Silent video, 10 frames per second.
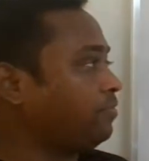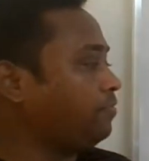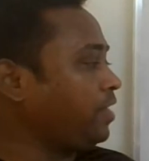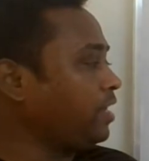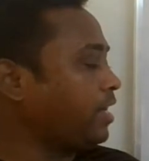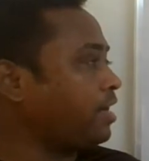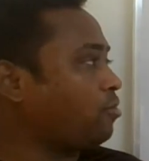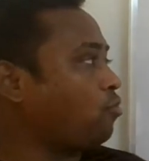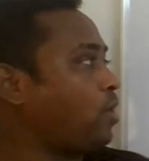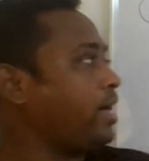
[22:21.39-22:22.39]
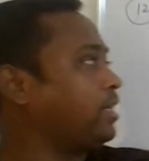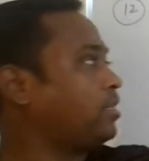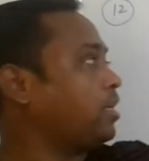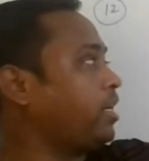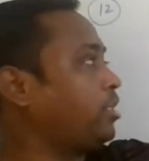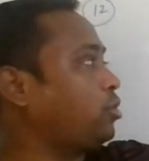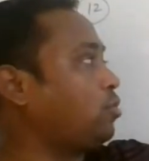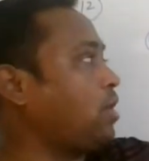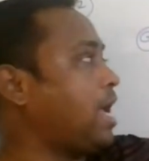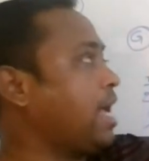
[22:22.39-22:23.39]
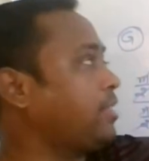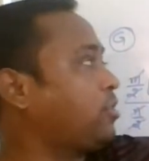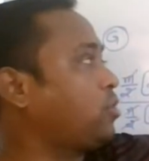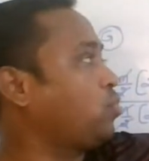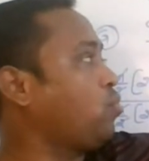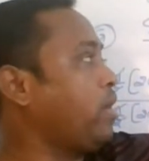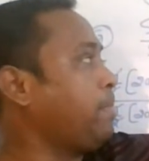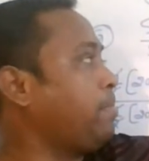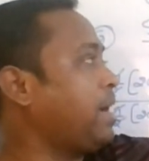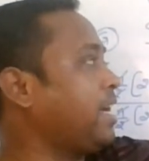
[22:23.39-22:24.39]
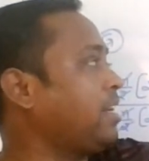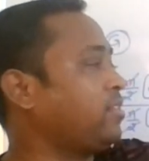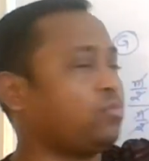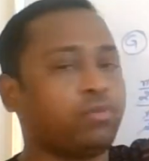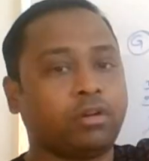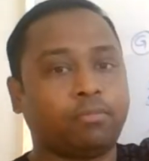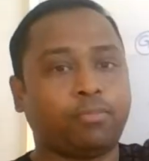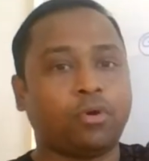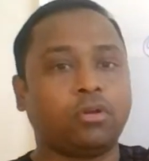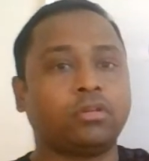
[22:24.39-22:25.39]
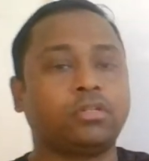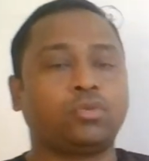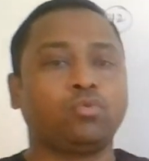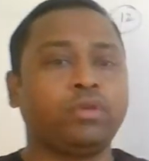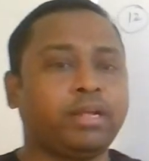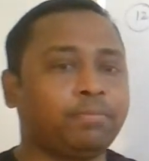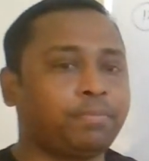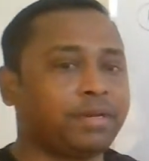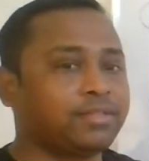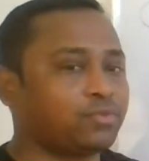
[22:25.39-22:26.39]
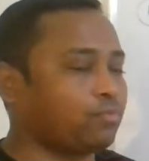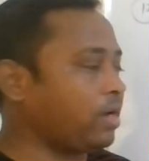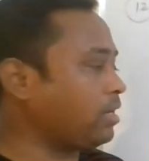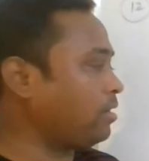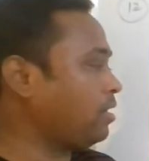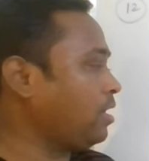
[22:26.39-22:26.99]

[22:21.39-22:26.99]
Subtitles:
We required the ratio as 2m minus 1 upon 2n plus 1.